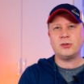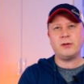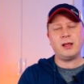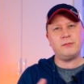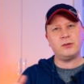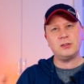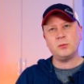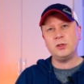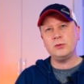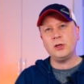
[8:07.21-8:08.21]
RAM versus
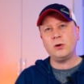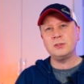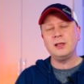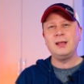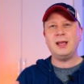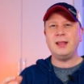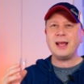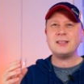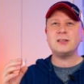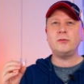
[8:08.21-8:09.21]
when you don't, and
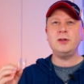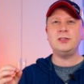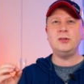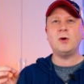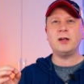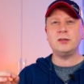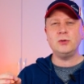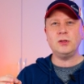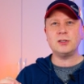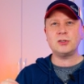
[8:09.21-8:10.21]
that's the reason you want to
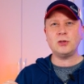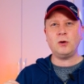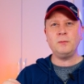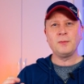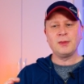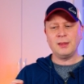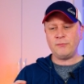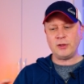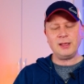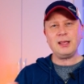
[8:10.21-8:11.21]
do this. So
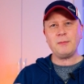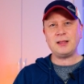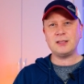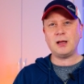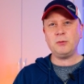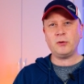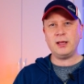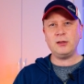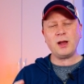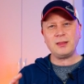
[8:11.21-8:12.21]
if you're thinking about this
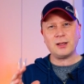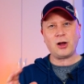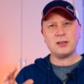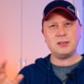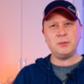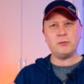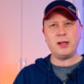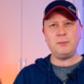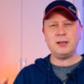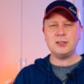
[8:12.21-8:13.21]
upgrade, you want the cost to be
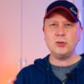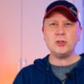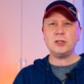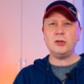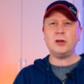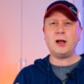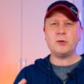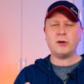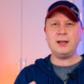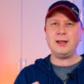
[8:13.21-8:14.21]
right, because usually you'll
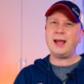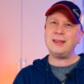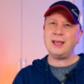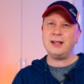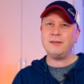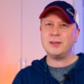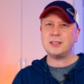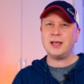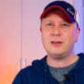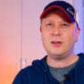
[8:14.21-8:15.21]
upgrade at the end of the
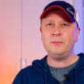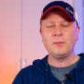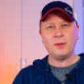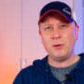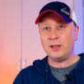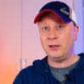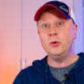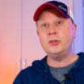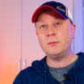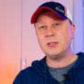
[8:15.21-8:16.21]
cycle when the
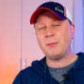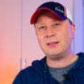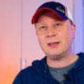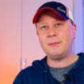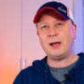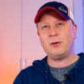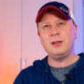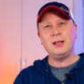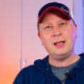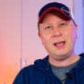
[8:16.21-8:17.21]
new chip's about to come out,
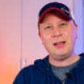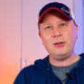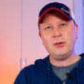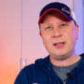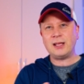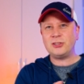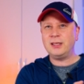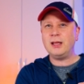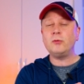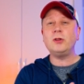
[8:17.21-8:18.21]
and then you can actually
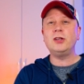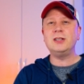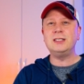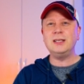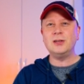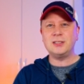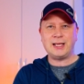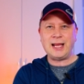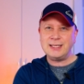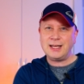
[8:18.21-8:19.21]
get really good deals
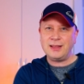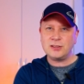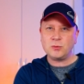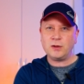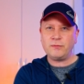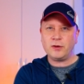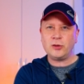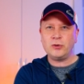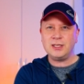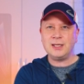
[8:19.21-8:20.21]
like I did on this one for thirteen